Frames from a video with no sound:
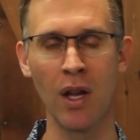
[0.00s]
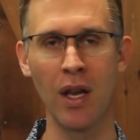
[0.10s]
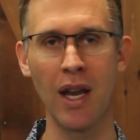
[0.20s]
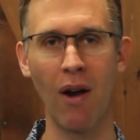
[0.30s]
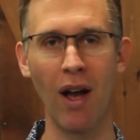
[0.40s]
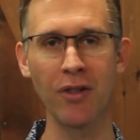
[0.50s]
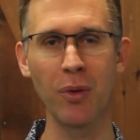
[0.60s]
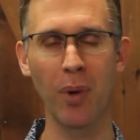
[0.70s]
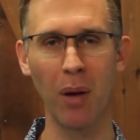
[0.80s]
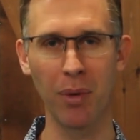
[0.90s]
Now, as you
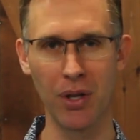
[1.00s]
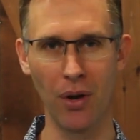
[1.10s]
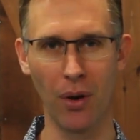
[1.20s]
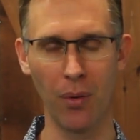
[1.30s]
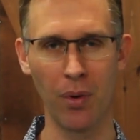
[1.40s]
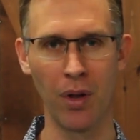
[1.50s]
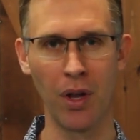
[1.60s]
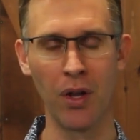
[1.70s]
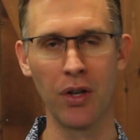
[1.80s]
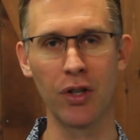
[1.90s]
probably know,
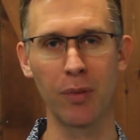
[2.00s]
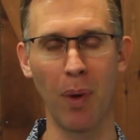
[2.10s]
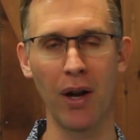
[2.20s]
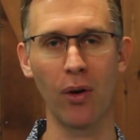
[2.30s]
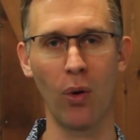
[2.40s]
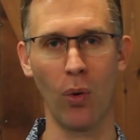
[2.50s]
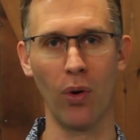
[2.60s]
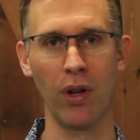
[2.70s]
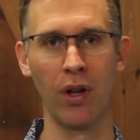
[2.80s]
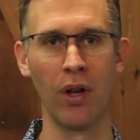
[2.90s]
your spinal
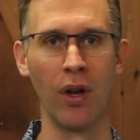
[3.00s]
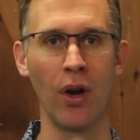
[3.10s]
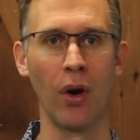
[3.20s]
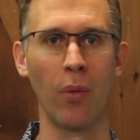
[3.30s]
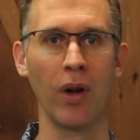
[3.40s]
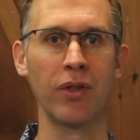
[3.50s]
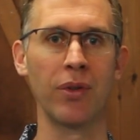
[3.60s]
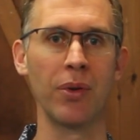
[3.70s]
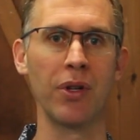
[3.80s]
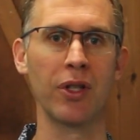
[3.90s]
cord runs
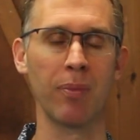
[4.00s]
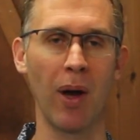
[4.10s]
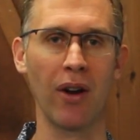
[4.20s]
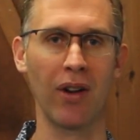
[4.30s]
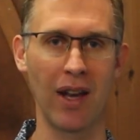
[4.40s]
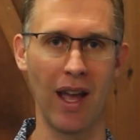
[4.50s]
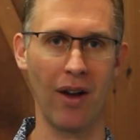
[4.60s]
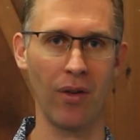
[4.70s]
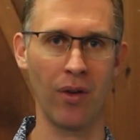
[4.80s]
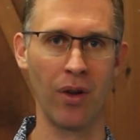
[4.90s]
through your spinal
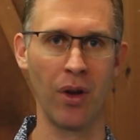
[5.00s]
canal,